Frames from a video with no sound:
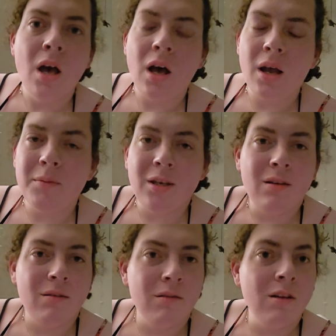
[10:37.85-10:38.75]
I
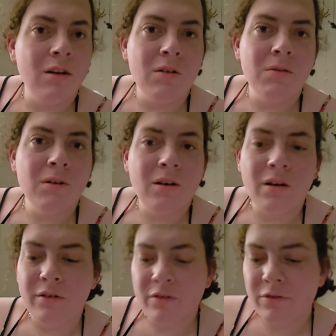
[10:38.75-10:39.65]
mean,
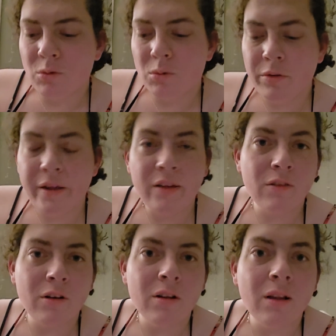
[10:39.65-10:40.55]
another school, they
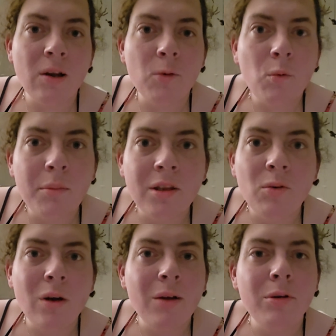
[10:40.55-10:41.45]
started allowing women.
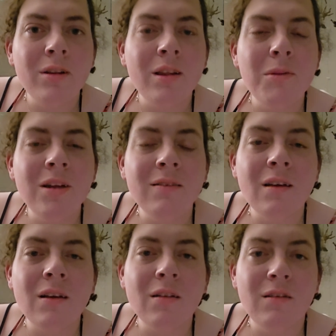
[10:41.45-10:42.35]
Why wouldn't they be
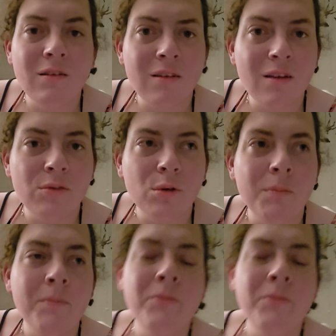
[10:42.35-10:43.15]
successful?